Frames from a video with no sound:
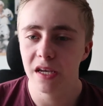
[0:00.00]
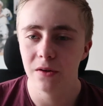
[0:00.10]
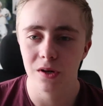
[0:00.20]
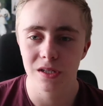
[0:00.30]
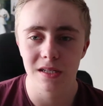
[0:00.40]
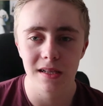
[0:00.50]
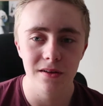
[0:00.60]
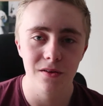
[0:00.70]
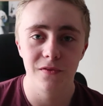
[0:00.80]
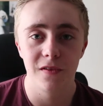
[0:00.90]
he was a
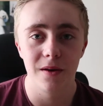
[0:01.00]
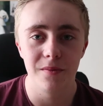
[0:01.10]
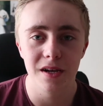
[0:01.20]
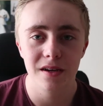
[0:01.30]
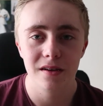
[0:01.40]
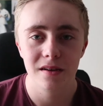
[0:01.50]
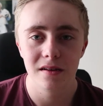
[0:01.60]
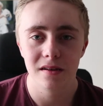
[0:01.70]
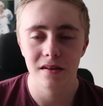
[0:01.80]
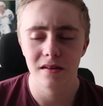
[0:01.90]
little flummy,
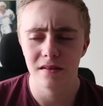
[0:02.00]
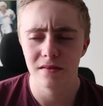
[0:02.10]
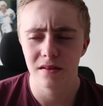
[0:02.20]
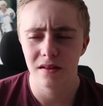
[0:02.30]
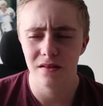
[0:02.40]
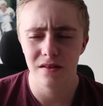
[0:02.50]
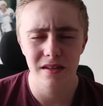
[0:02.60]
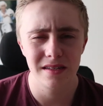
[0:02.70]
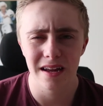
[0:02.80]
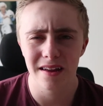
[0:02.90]
and
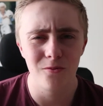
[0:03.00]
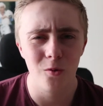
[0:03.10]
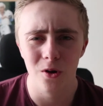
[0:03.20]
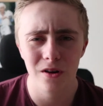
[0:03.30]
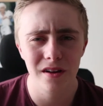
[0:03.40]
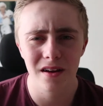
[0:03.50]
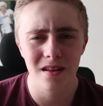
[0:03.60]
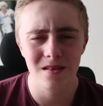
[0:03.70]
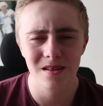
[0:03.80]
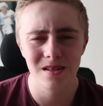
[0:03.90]
is that a word in
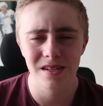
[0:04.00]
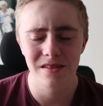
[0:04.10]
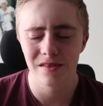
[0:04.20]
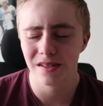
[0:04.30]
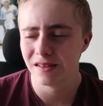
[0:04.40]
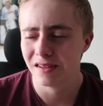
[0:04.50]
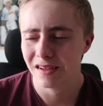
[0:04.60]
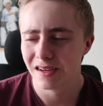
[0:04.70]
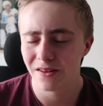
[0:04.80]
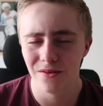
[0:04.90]
English even?
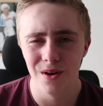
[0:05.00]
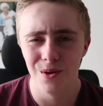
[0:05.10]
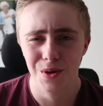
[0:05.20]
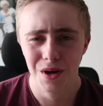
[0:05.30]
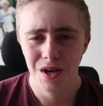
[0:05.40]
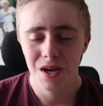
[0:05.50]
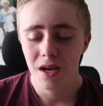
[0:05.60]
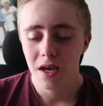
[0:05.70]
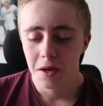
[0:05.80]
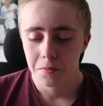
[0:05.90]
I don't know,
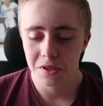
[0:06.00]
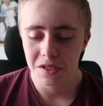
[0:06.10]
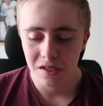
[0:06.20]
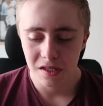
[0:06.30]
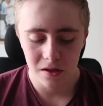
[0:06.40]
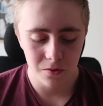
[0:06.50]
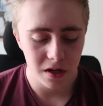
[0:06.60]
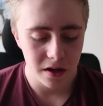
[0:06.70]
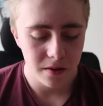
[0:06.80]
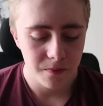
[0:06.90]
but they
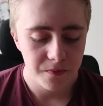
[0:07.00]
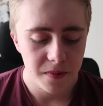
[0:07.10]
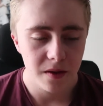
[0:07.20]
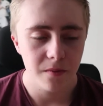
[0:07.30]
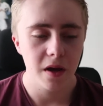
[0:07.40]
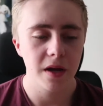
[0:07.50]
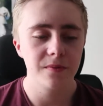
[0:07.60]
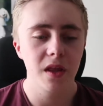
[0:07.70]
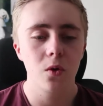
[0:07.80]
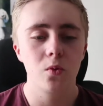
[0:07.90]
were in,
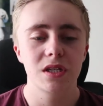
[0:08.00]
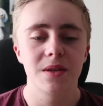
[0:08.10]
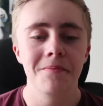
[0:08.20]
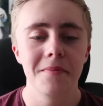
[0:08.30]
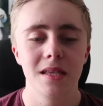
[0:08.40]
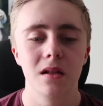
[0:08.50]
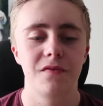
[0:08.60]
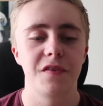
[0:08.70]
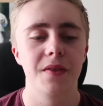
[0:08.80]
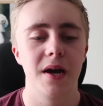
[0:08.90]
and it was the middle
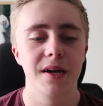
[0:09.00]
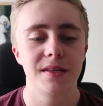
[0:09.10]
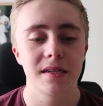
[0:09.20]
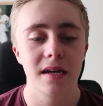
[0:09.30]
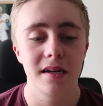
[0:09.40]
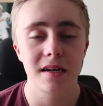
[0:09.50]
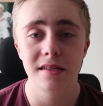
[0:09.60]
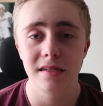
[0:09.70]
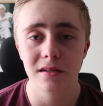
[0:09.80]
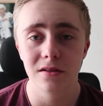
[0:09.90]
of the night, and I
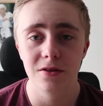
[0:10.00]
can tell